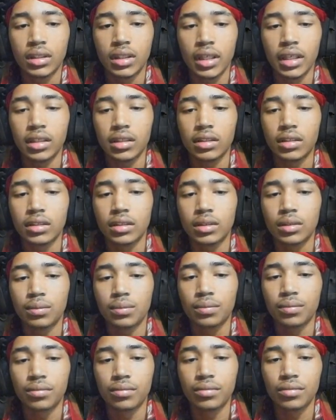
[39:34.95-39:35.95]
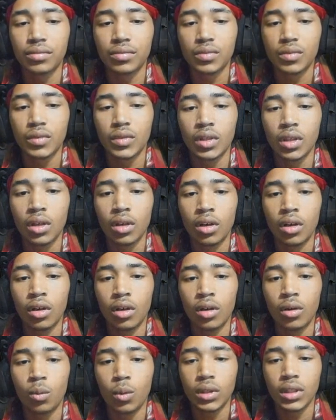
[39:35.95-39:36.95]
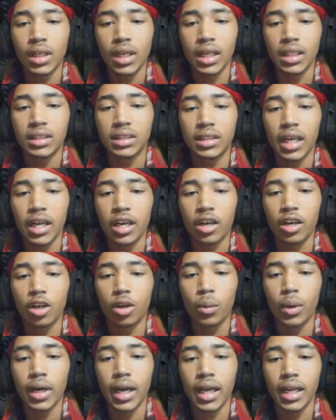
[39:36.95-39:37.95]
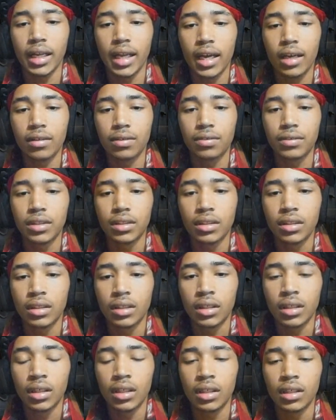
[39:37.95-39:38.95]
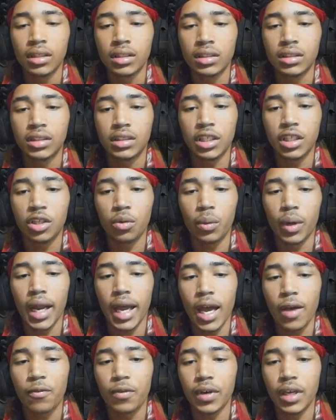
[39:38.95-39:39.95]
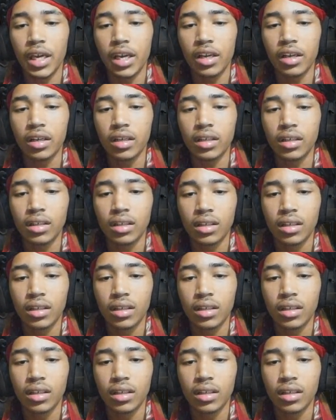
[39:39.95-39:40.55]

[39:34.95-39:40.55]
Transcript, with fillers: Sis, what did I say to her when I left? See you in half a year?